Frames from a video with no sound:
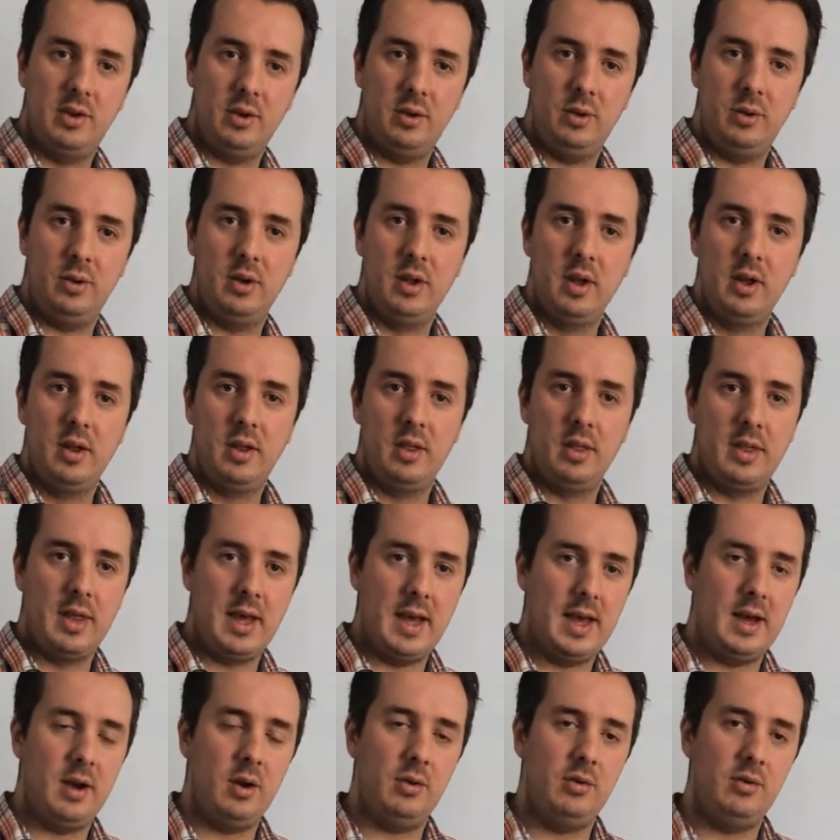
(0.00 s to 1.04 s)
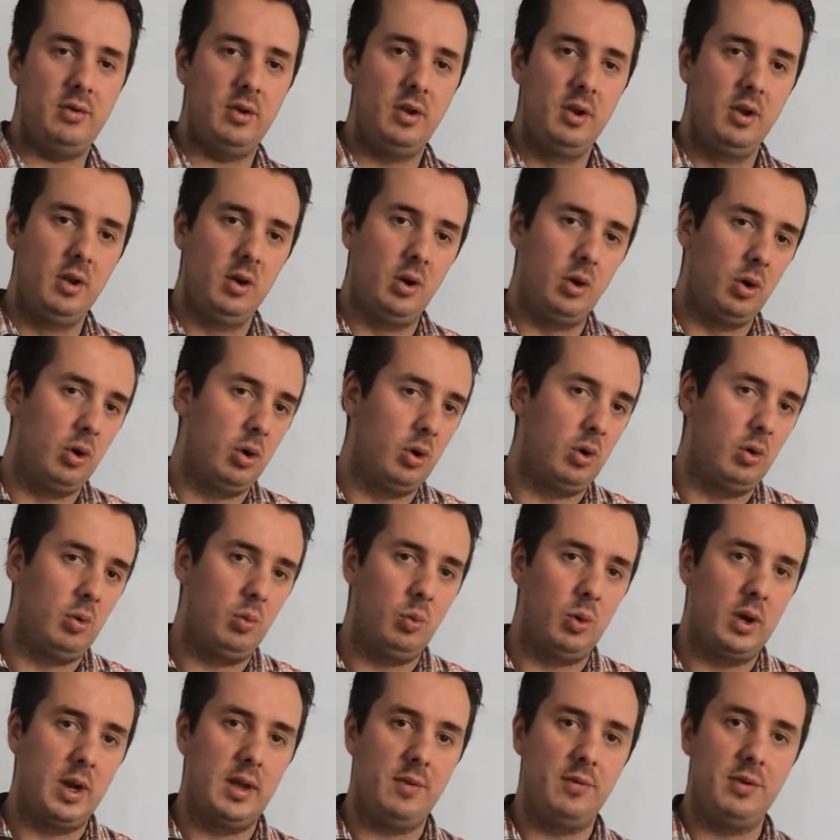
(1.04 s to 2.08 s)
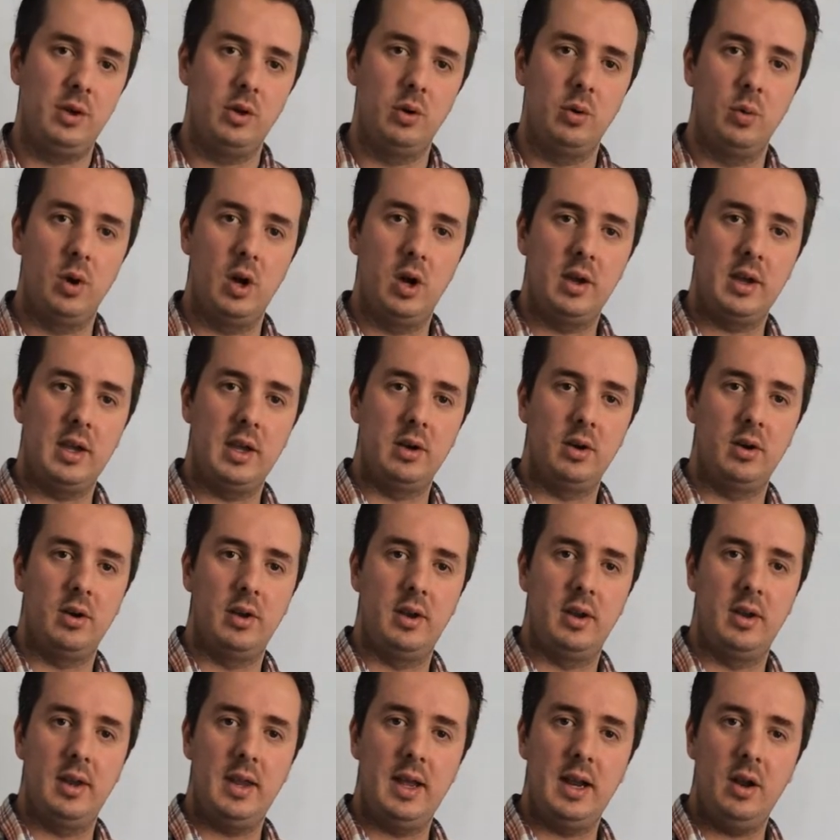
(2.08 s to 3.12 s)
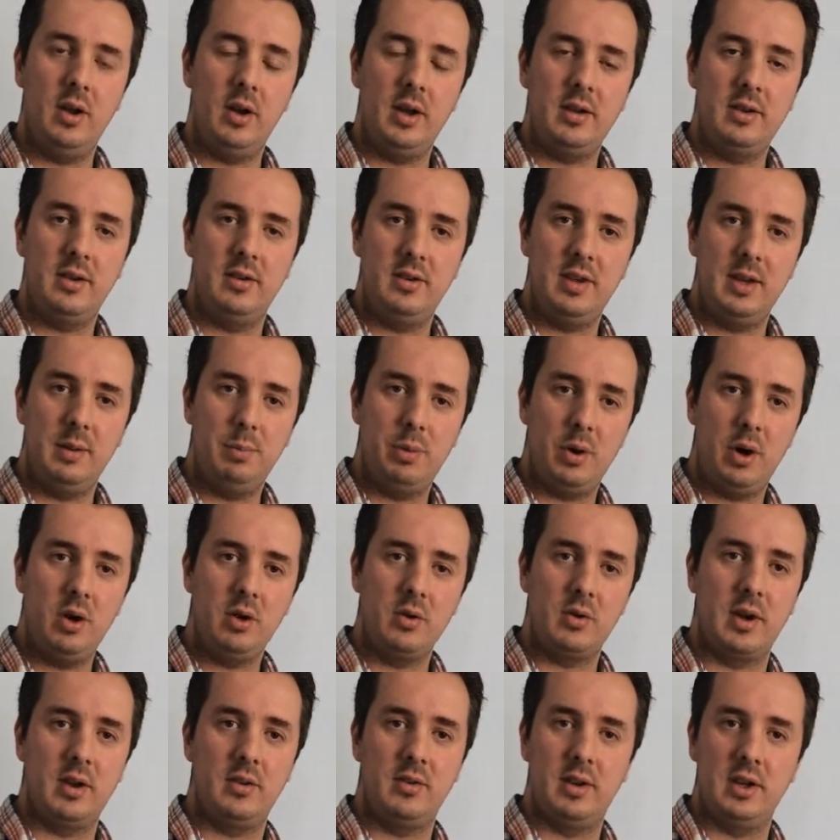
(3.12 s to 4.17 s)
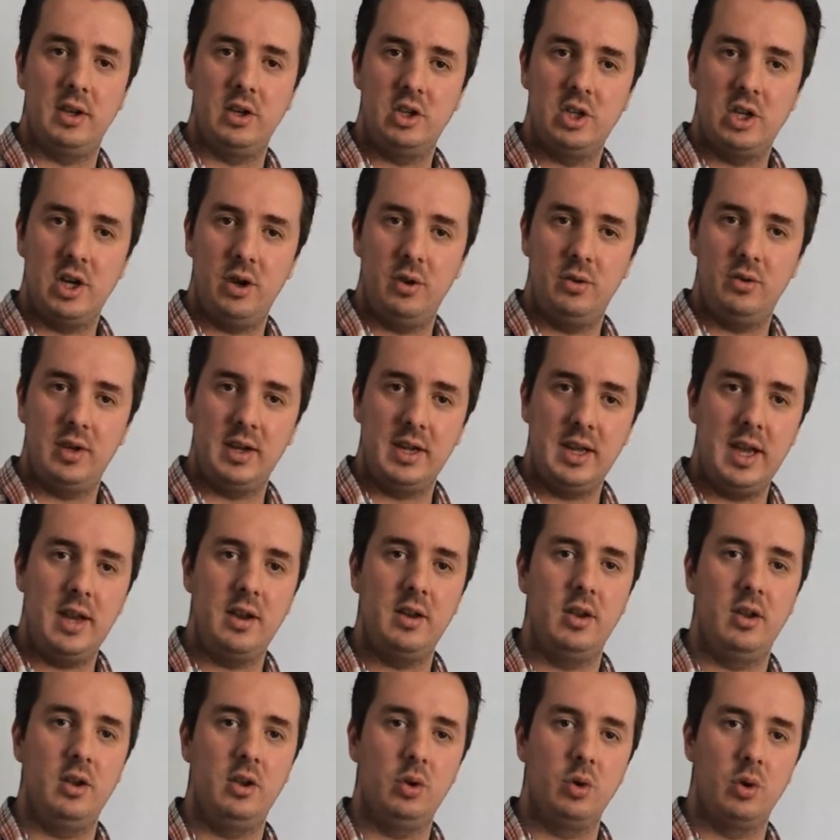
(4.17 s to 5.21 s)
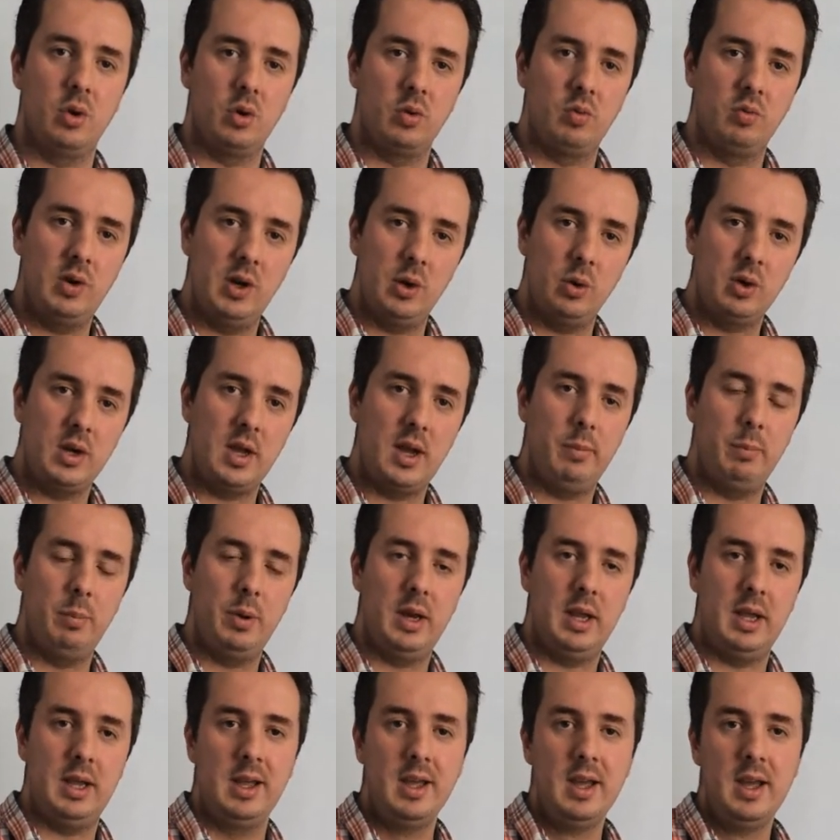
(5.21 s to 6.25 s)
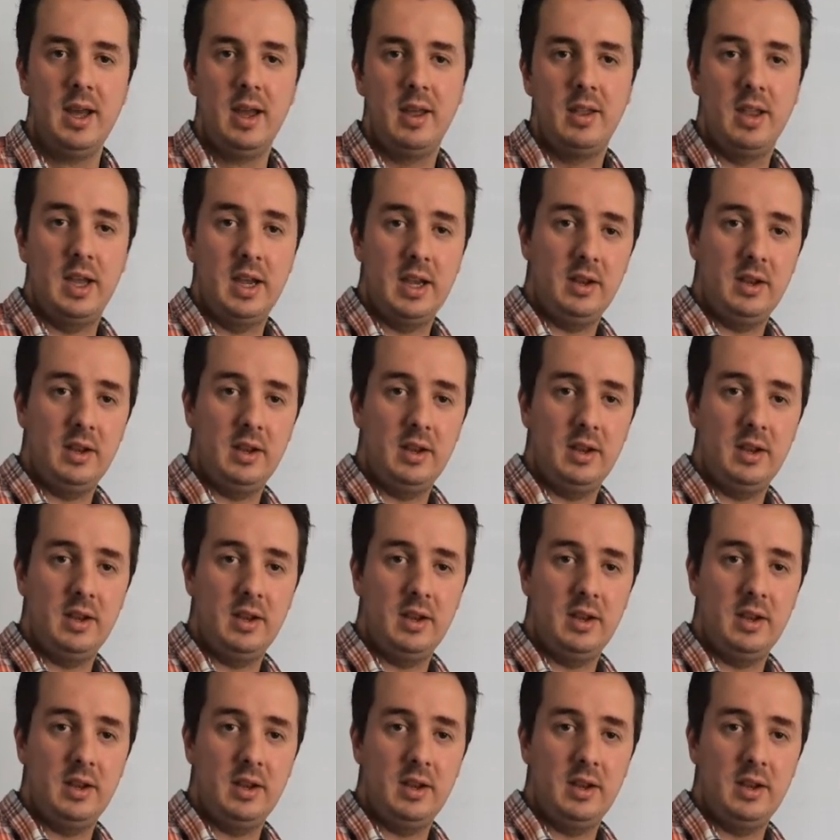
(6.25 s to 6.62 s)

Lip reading: to the house or whatever you're working on, and they like to see progress, and it shows again that you're a real company.